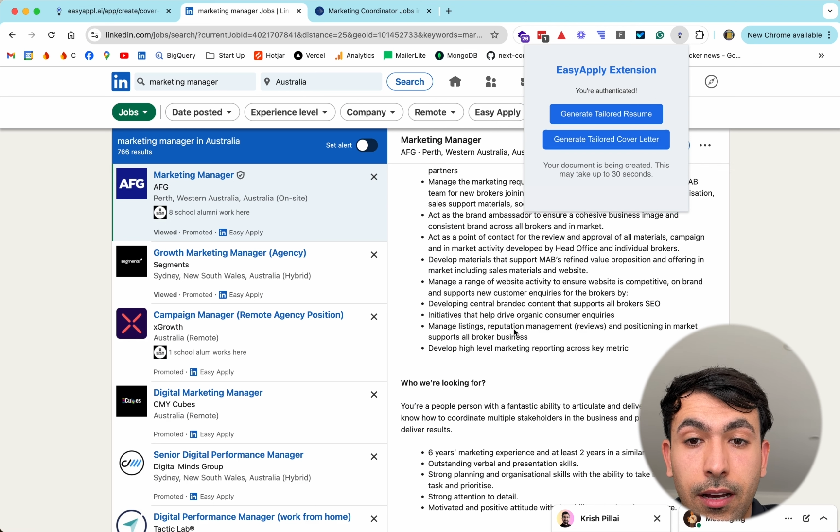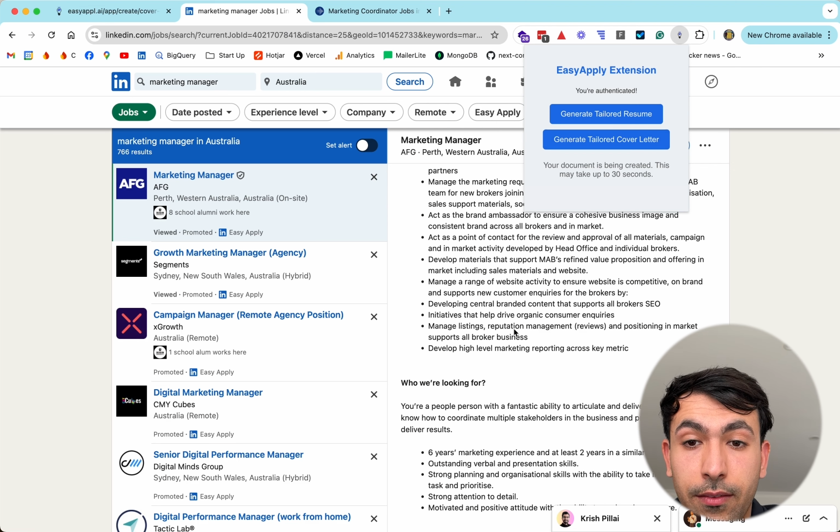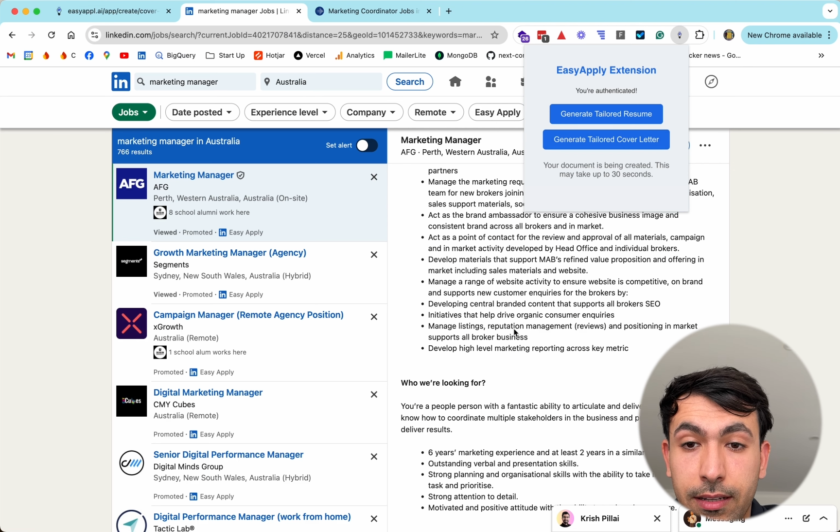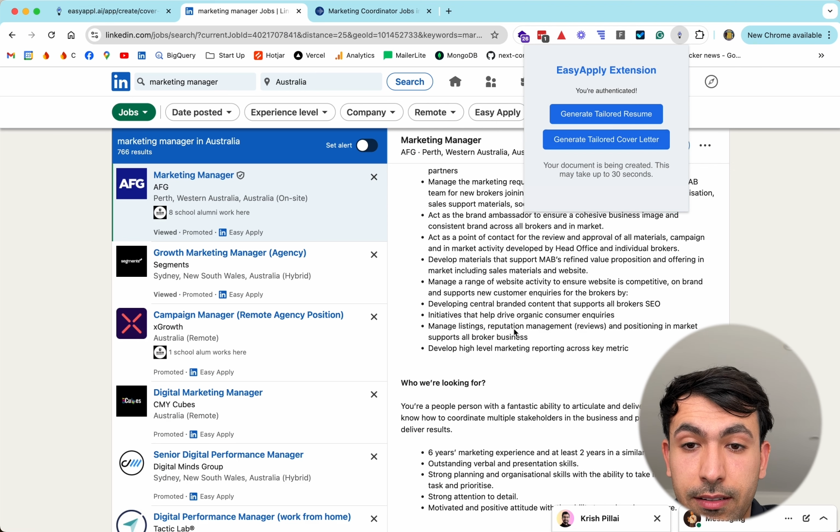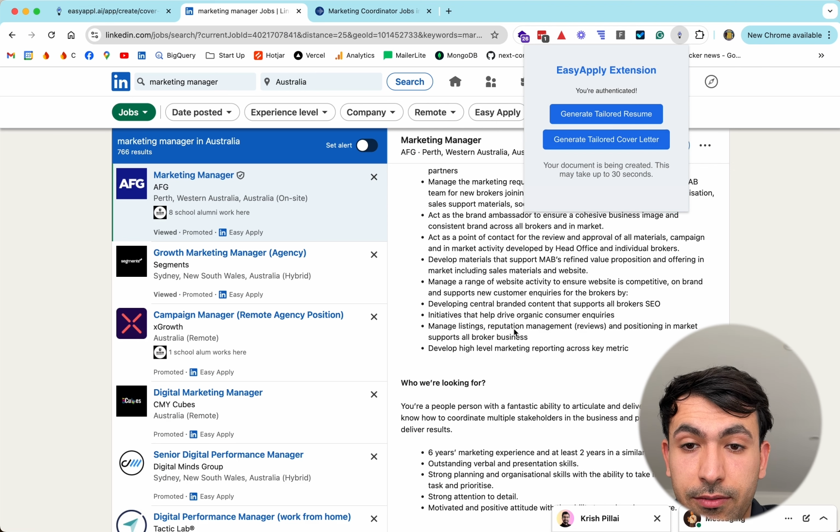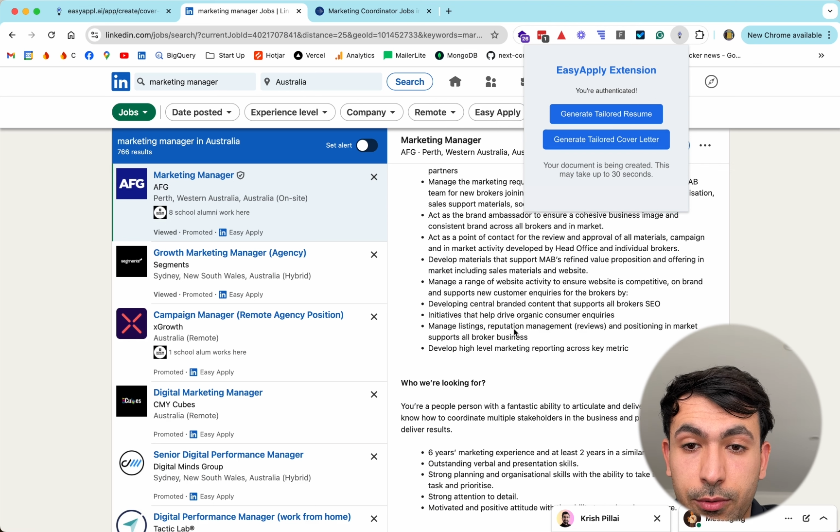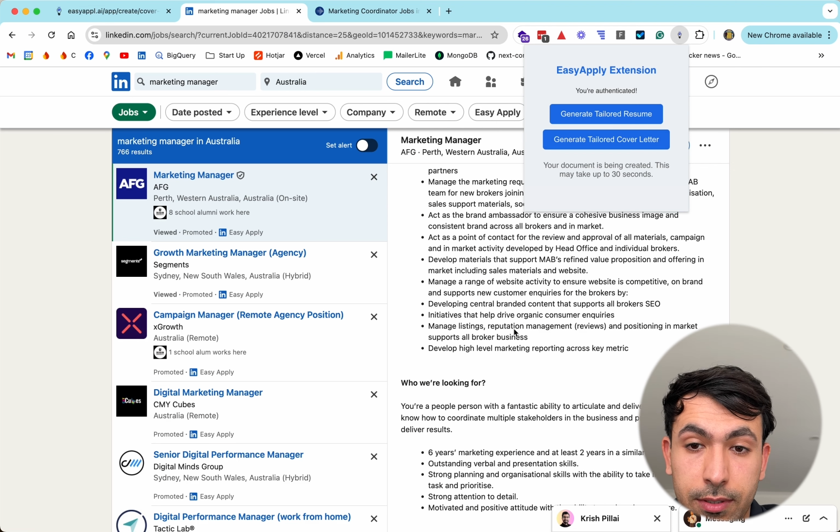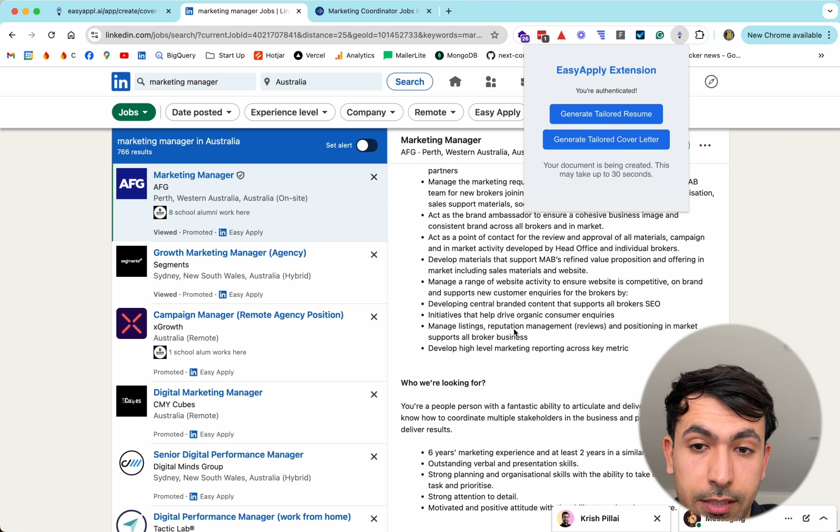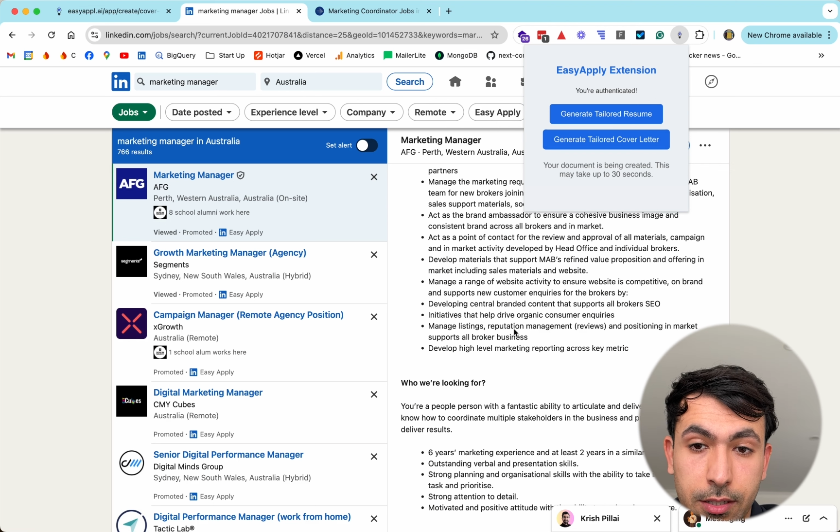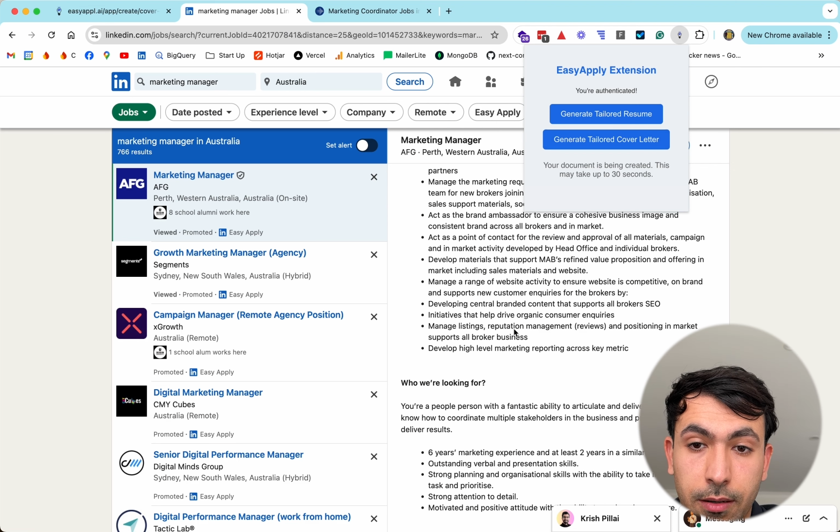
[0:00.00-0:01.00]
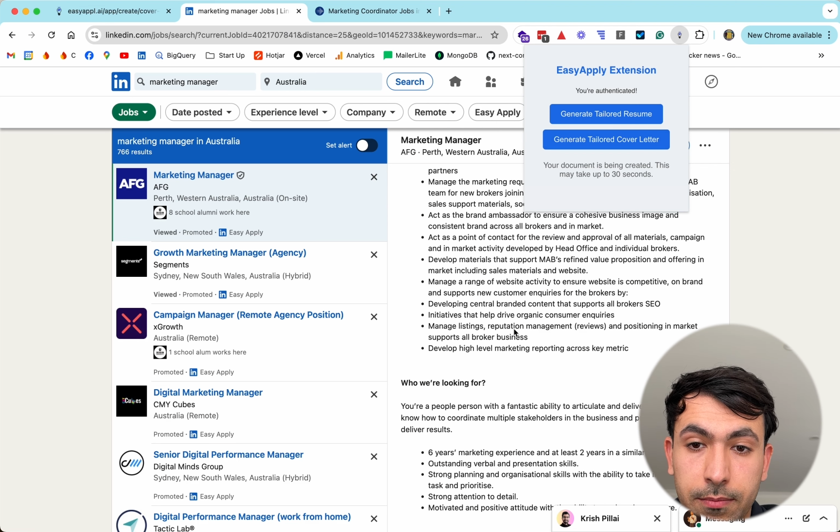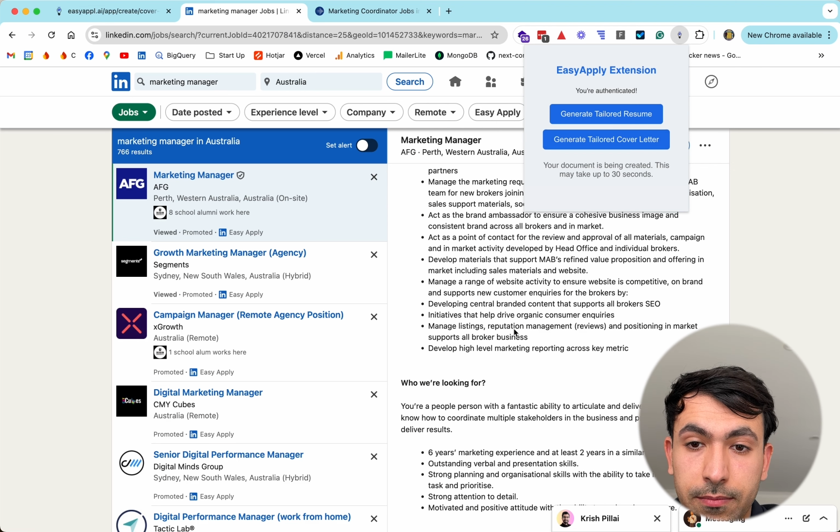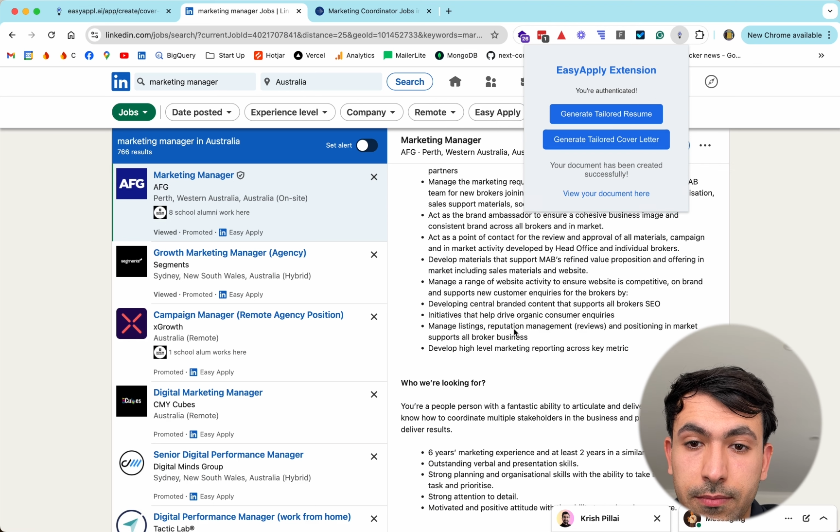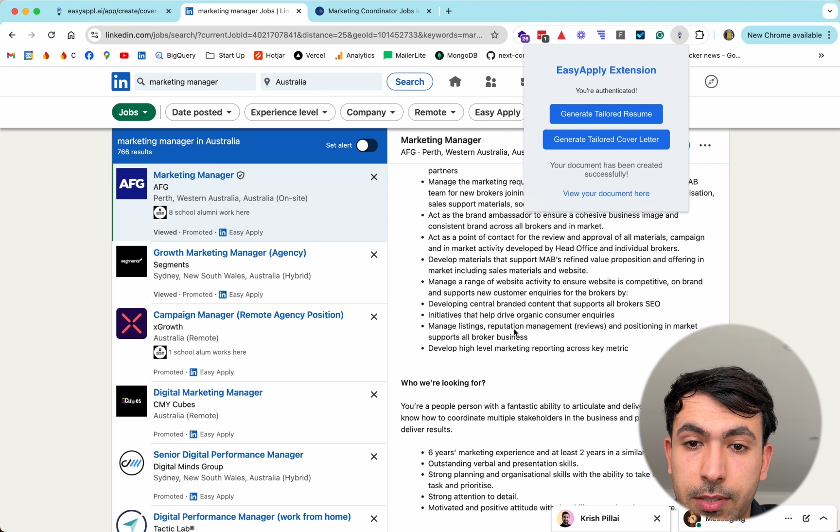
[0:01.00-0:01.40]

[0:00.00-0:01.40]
cover letter for this job.